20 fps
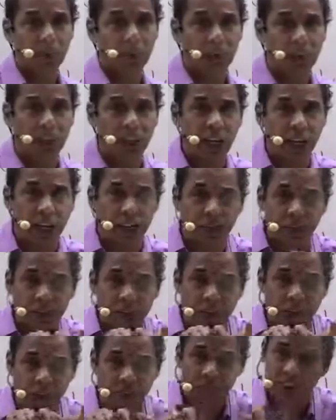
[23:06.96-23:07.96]
Okay, taking
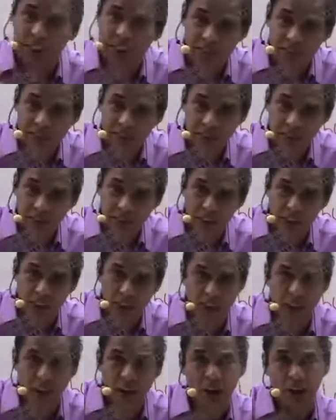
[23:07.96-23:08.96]
breakfast is
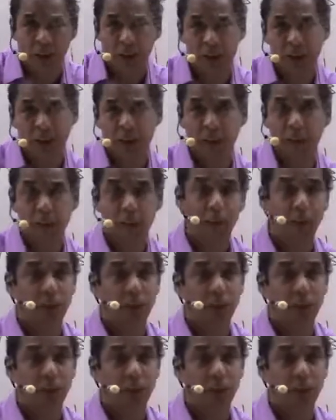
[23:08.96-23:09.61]
done already.